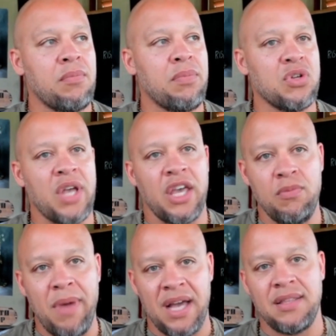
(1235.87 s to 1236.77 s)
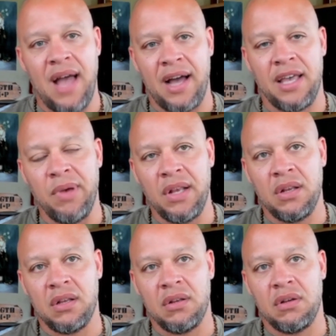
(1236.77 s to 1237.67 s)
But it's like you make a document
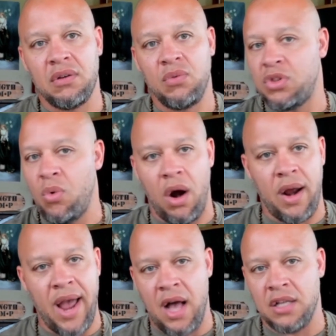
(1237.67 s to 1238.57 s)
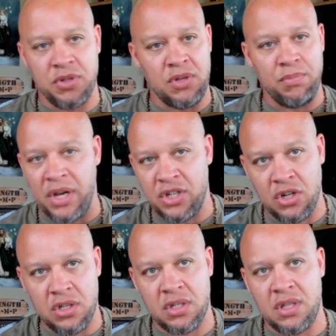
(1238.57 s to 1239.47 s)
with the workouts, put some
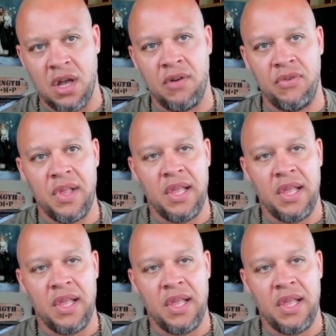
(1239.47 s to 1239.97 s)
pictures and stuff,